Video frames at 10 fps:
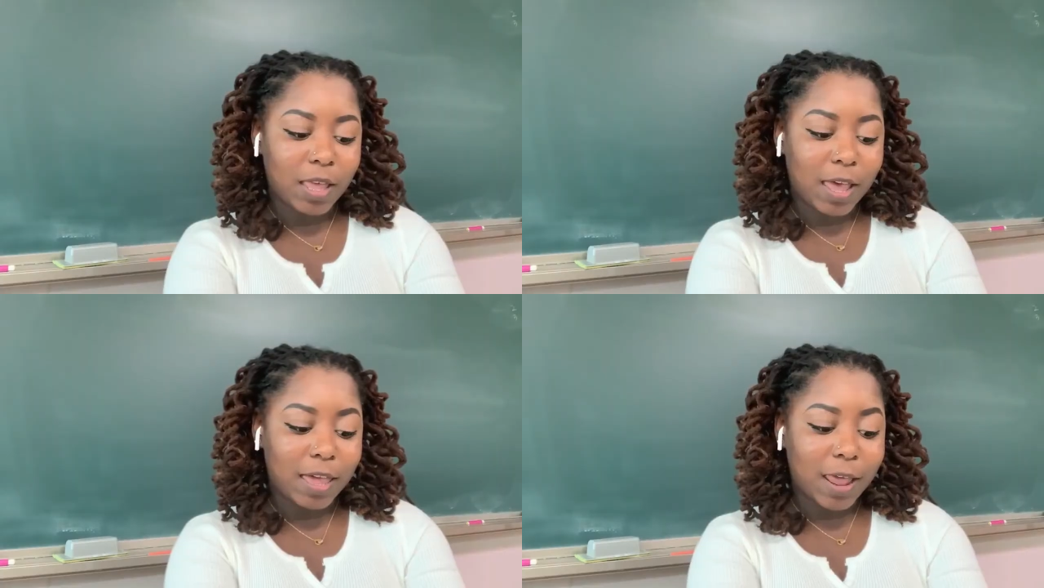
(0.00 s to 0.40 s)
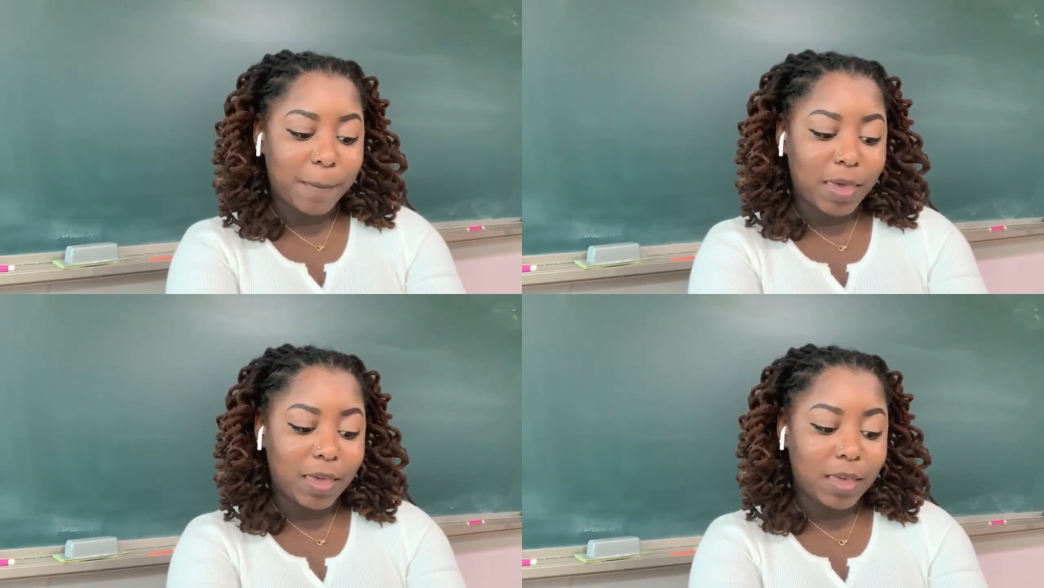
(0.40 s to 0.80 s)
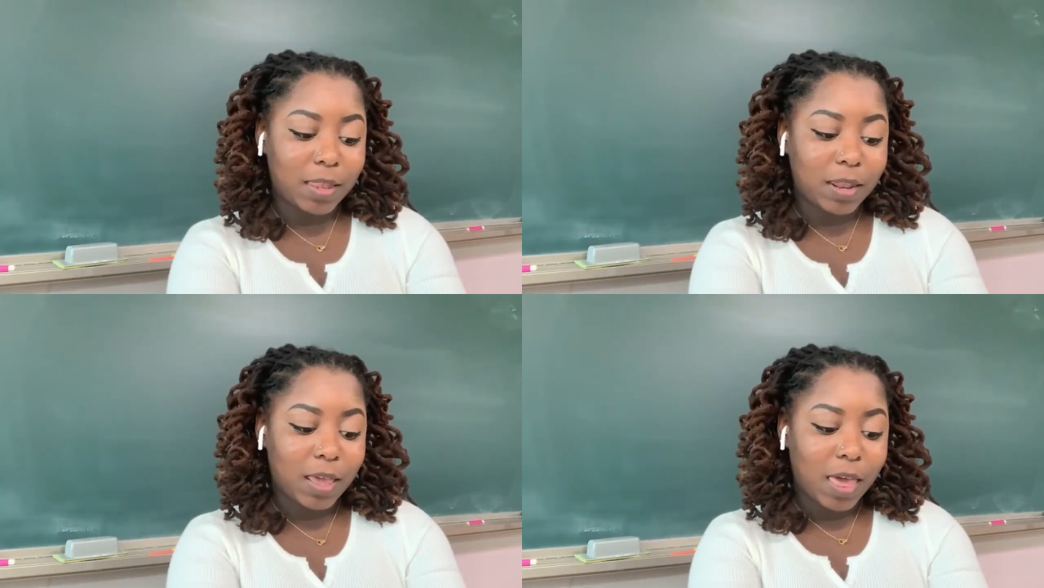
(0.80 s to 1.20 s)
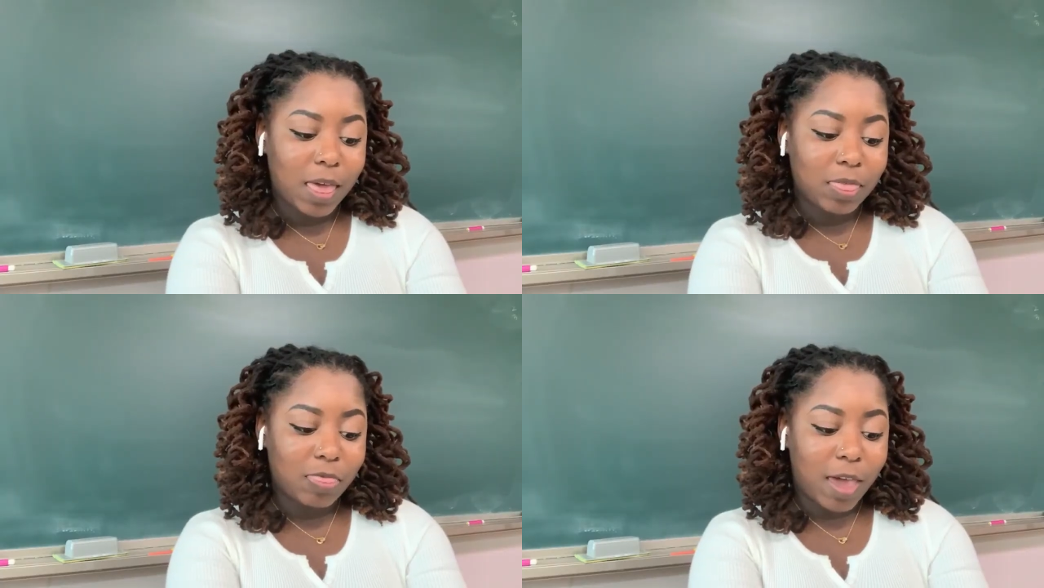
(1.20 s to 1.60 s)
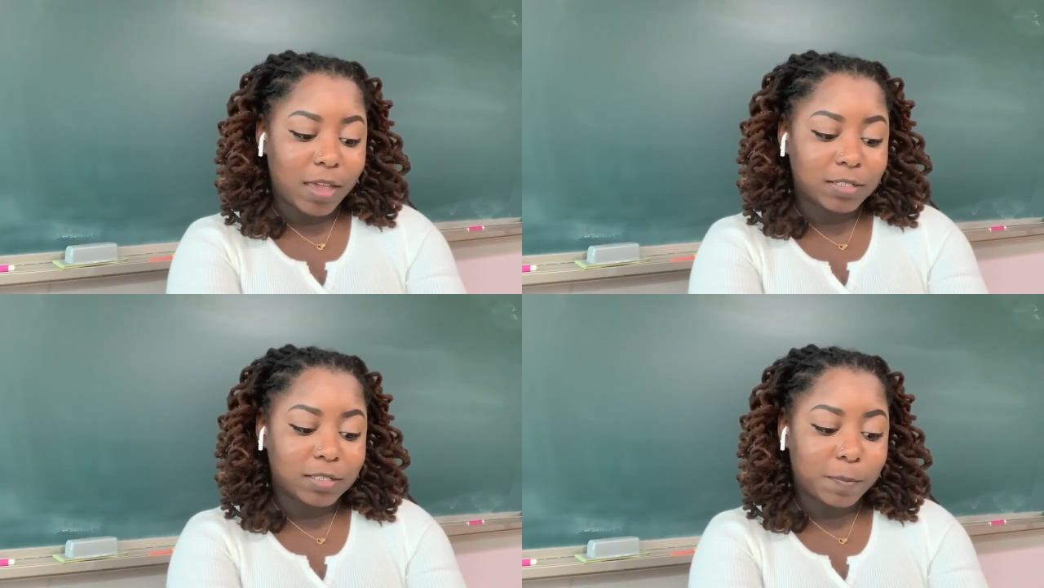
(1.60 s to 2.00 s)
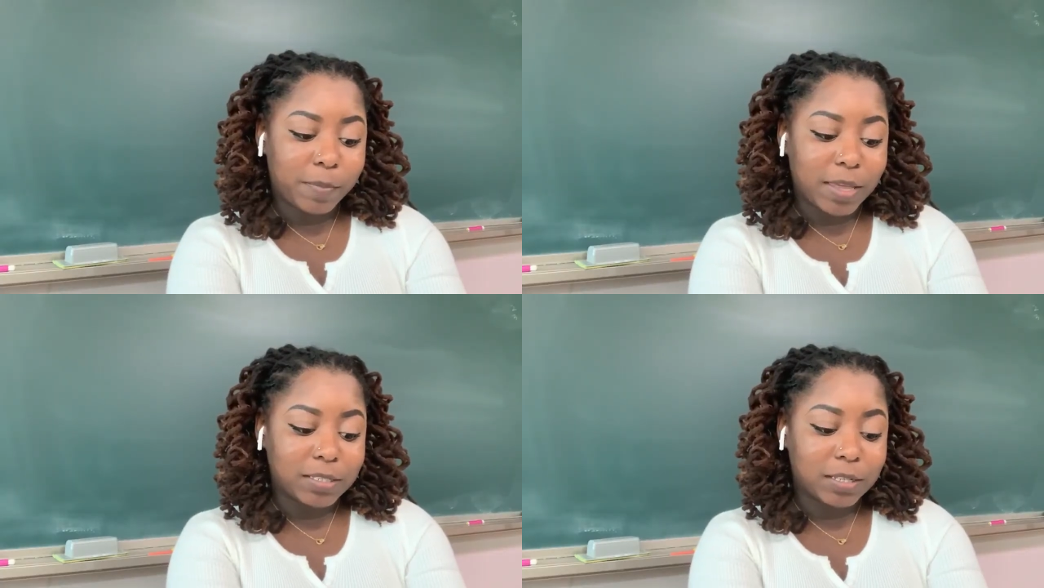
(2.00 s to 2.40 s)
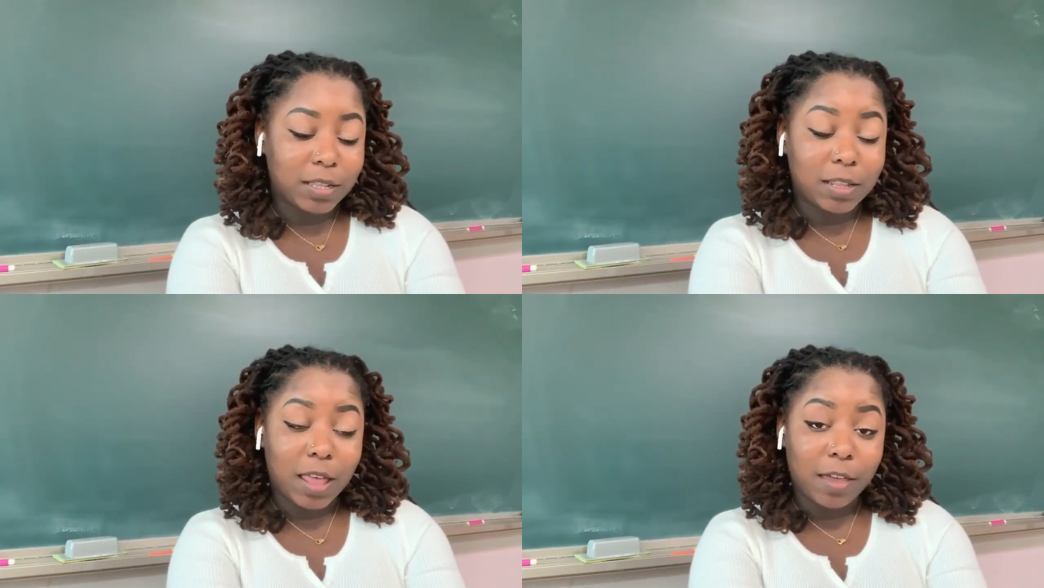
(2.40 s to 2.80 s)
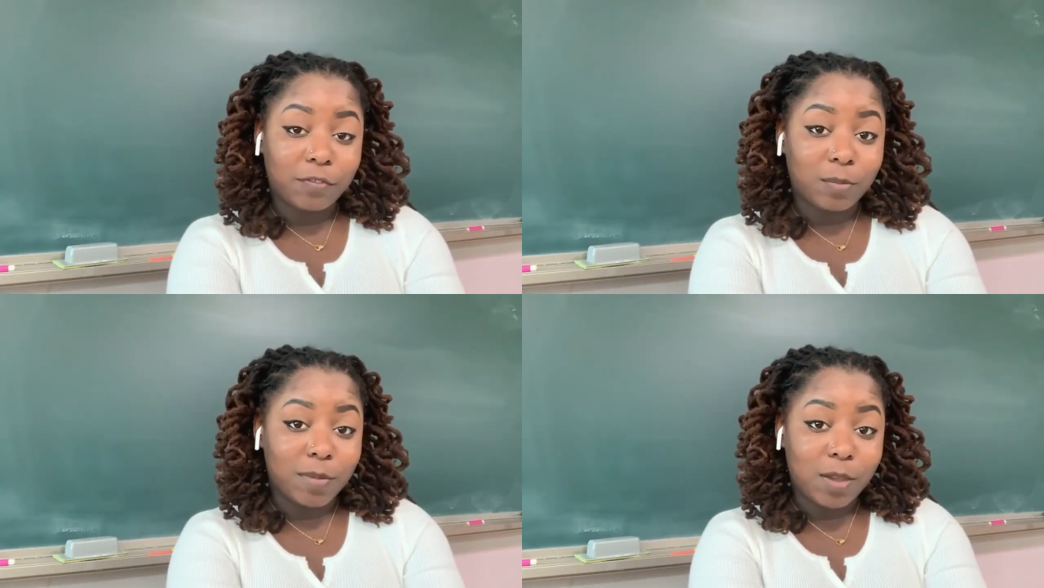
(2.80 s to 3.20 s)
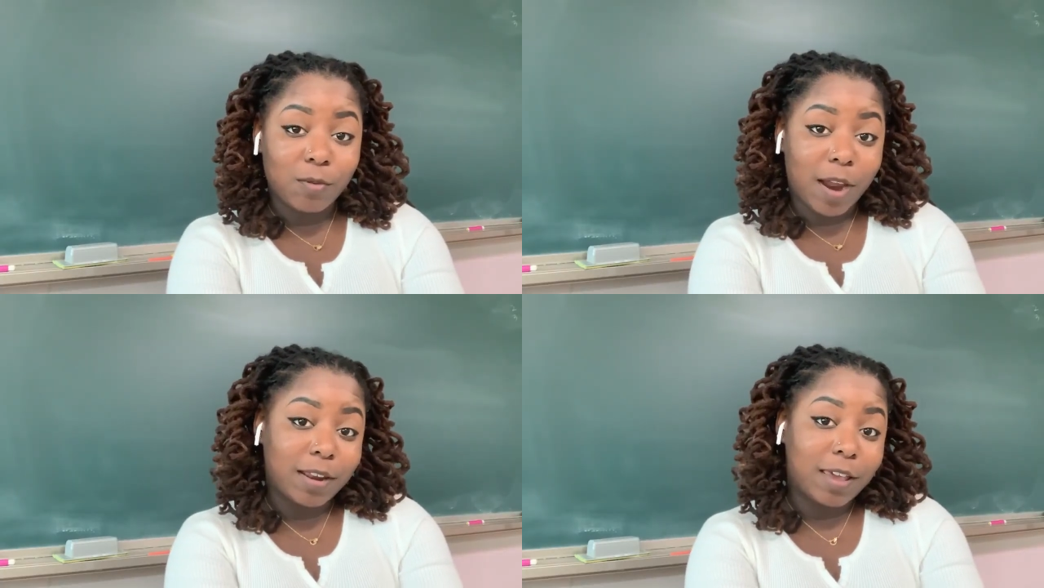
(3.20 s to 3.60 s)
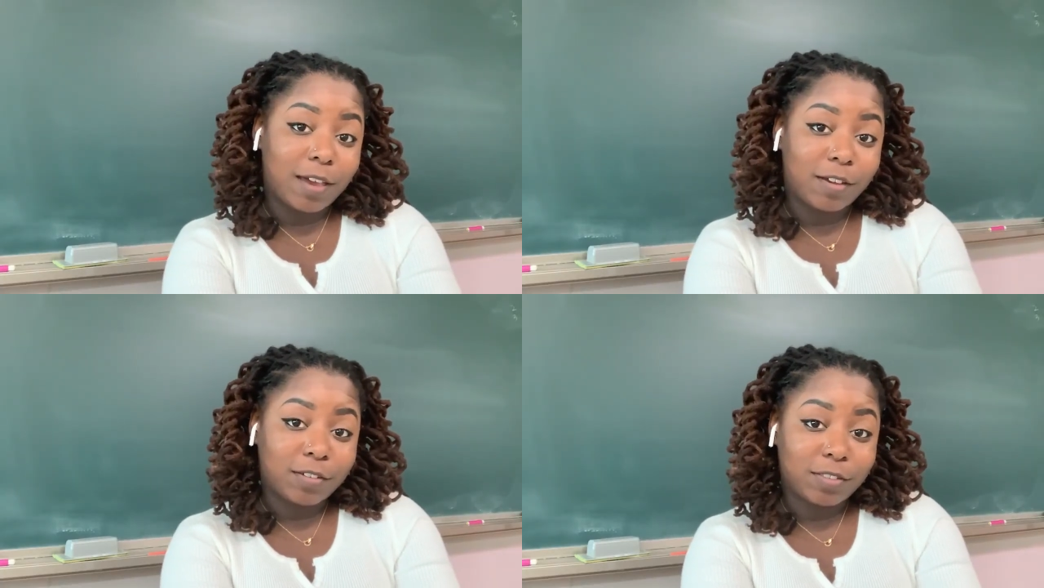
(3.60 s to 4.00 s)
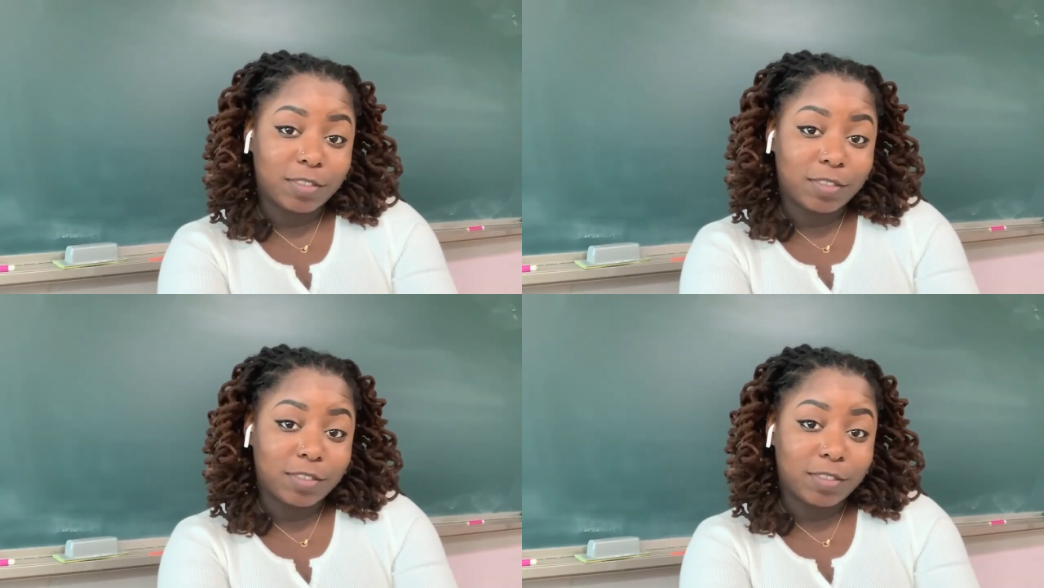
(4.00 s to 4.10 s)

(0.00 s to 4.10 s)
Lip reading: And I mean, that's basically life for me right now.